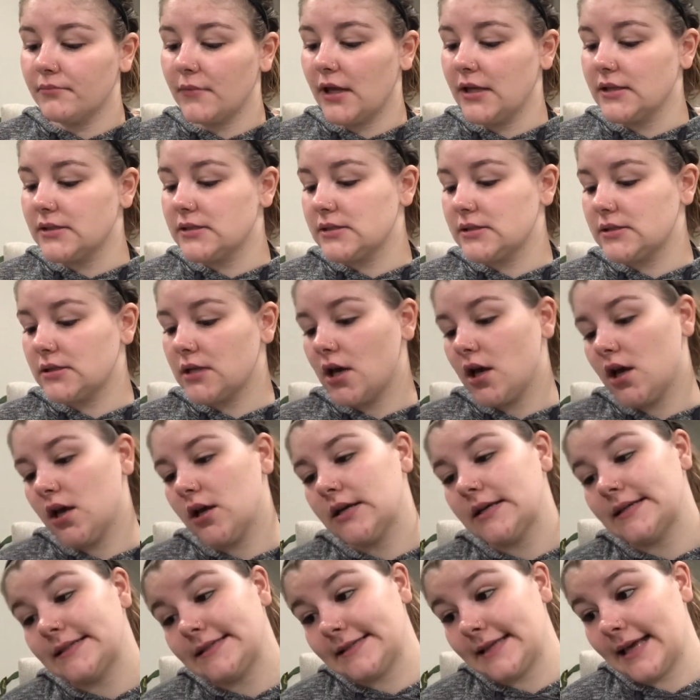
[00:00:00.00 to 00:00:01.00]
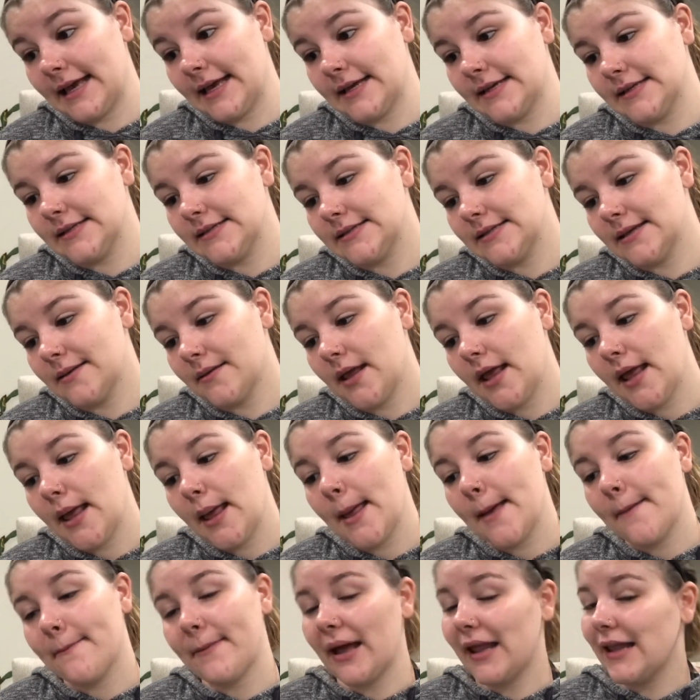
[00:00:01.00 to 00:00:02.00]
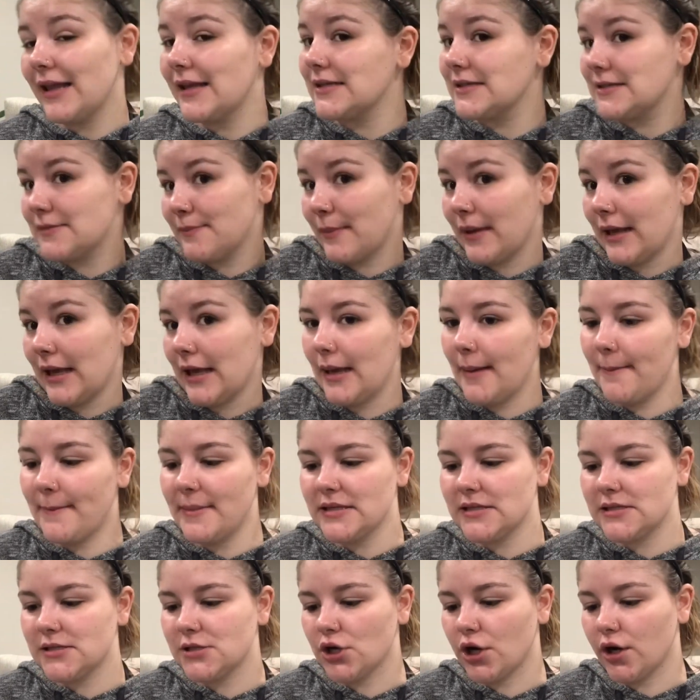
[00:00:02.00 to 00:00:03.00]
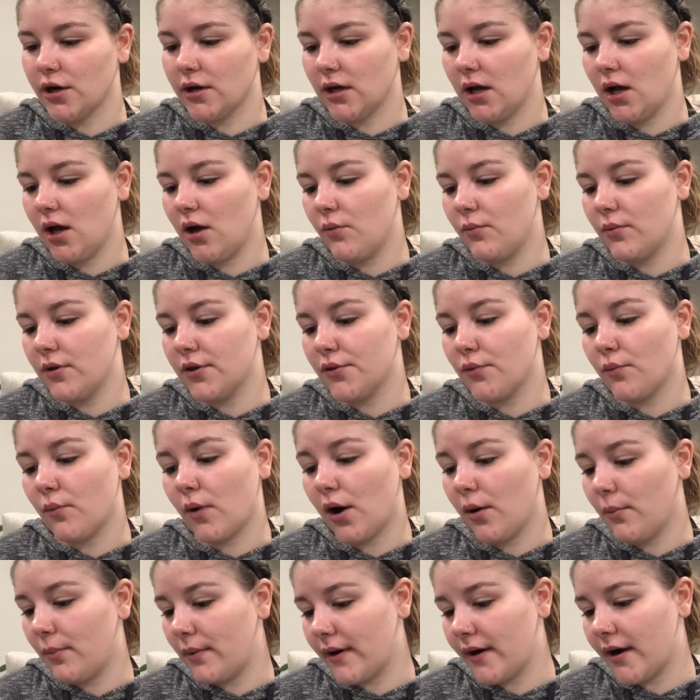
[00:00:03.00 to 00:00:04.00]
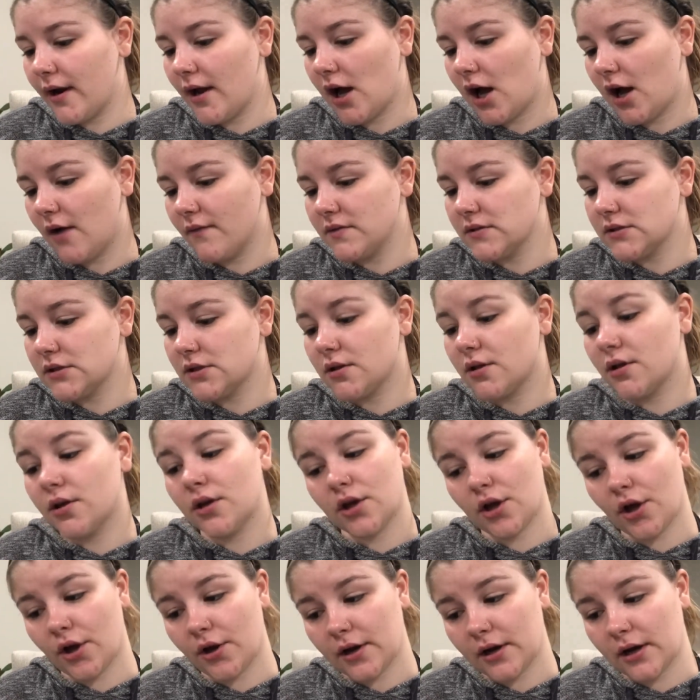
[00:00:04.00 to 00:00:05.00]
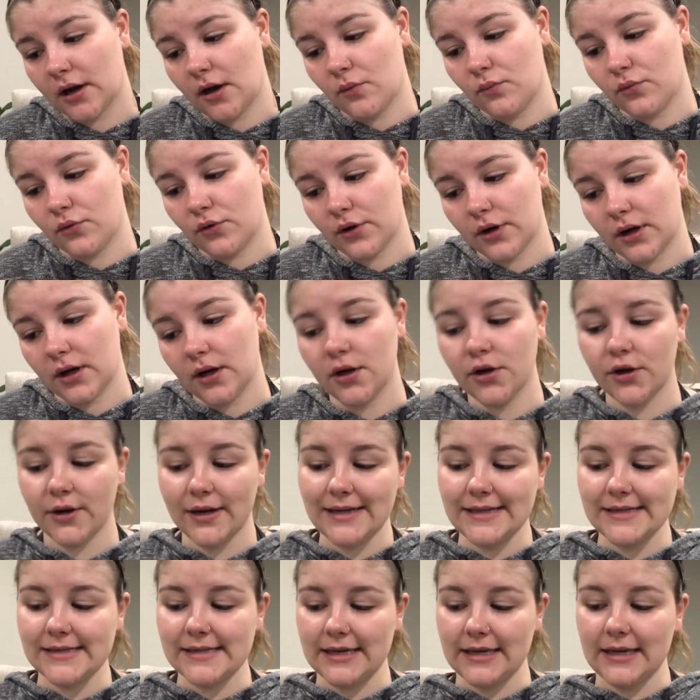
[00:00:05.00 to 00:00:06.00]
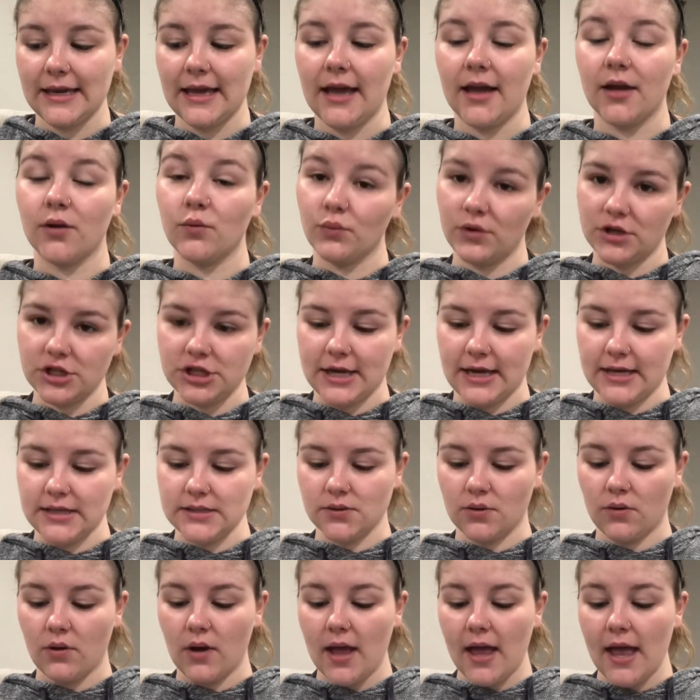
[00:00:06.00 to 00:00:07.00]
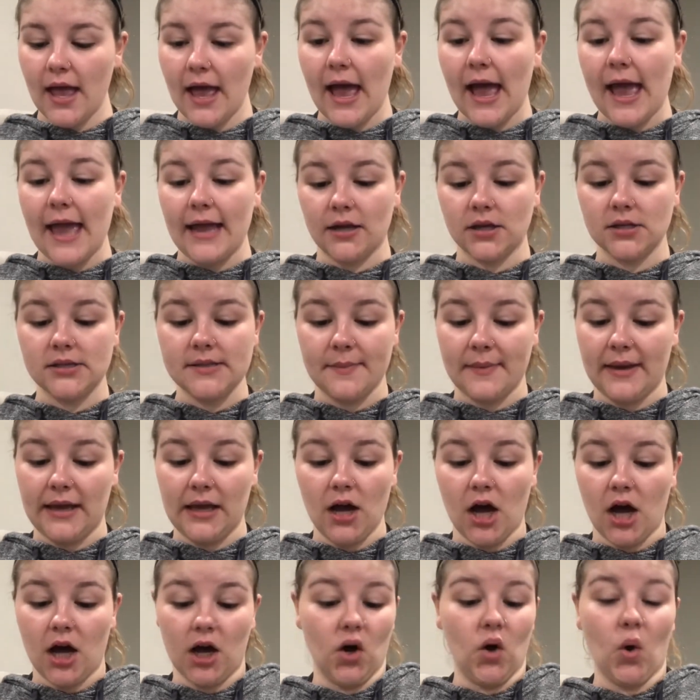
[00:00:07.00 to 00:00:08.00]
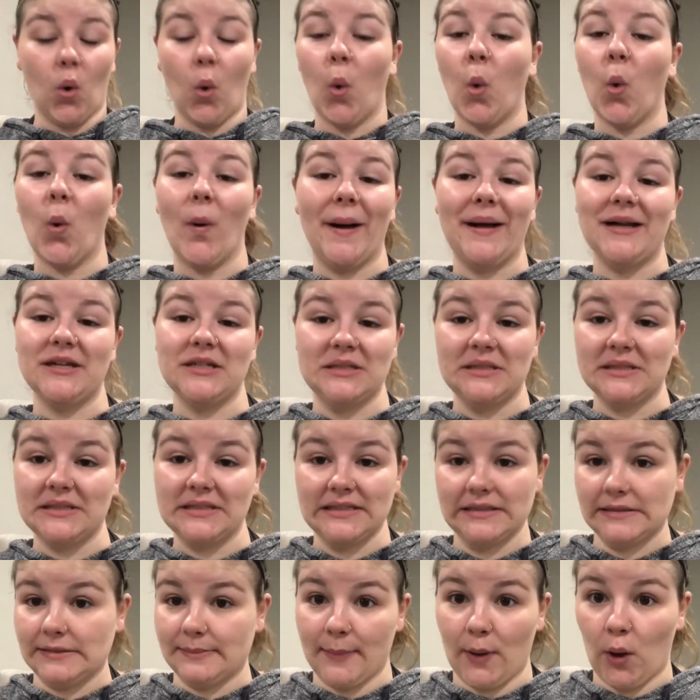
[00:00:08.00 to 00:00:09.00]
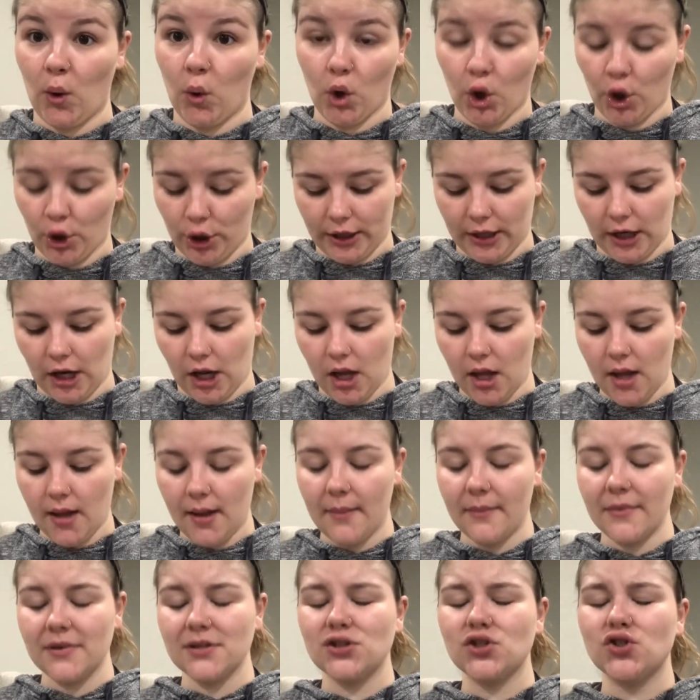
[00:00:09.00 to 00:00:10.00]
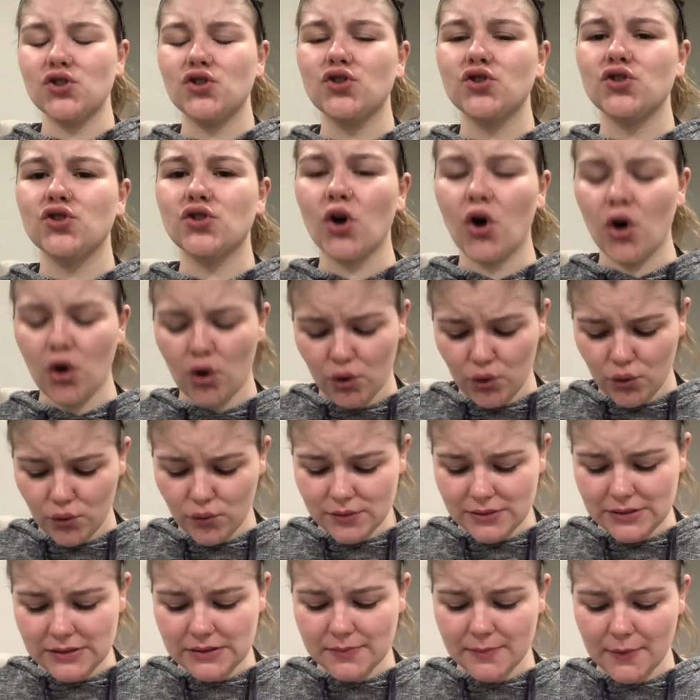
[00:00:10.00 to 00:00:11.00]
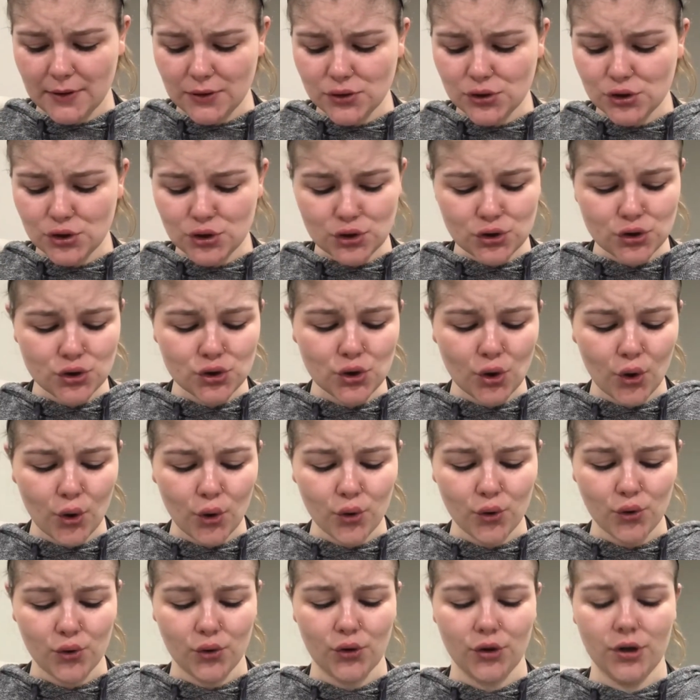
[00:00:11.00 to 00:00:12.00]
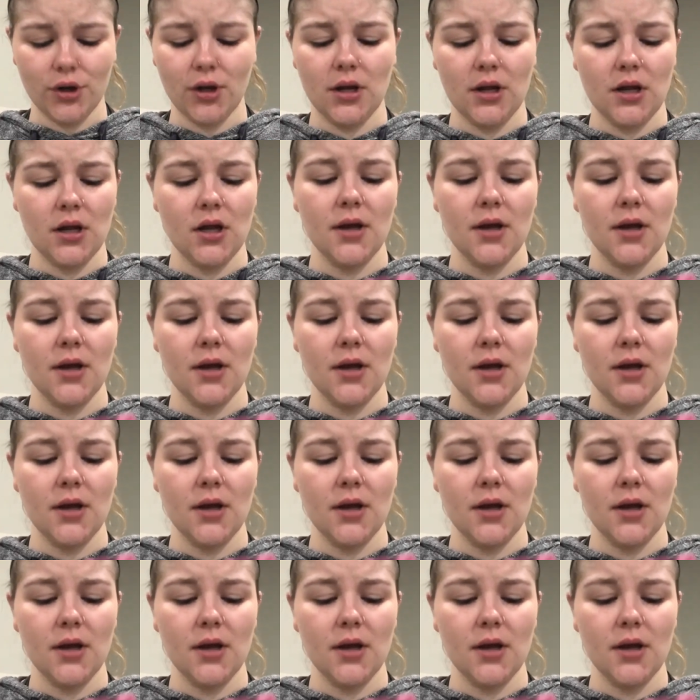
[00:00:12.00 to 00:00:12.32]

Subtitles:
It says Balance Me Mist Toner with Wildberry Harvest, coconut water, green tea, and witch hazel. And to me, I just smell coconut. So, it smells so good.